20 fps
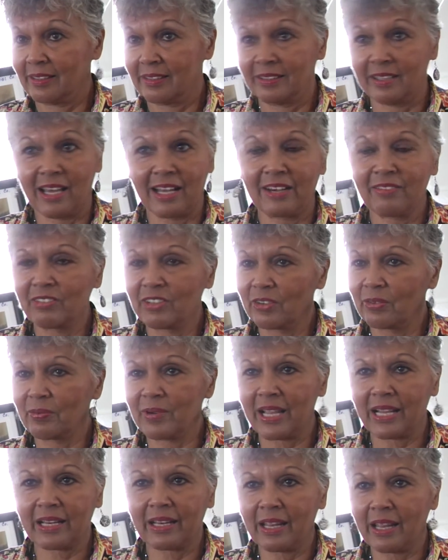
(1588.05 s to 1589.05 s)
Not even
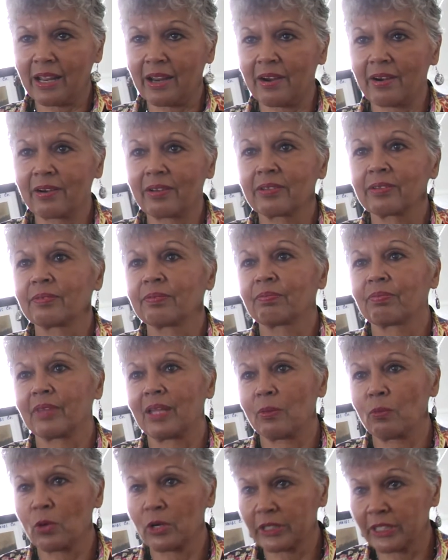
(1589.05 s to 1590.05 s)
direct care. They
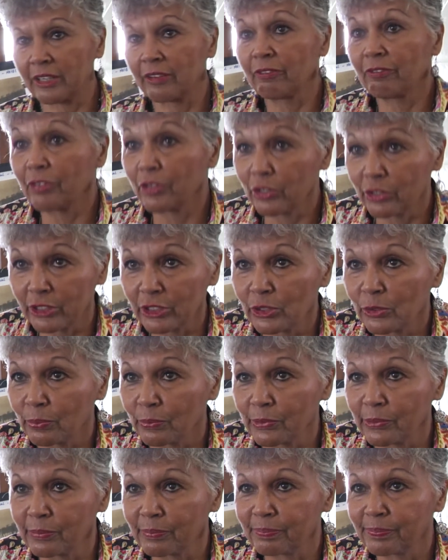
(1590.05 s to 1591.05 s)
worked in the furnace
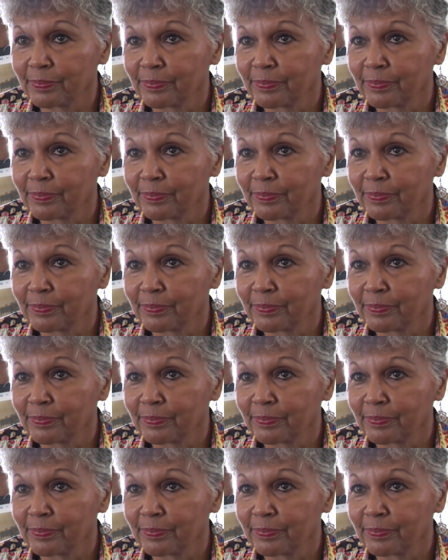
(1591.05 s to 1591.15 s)
room.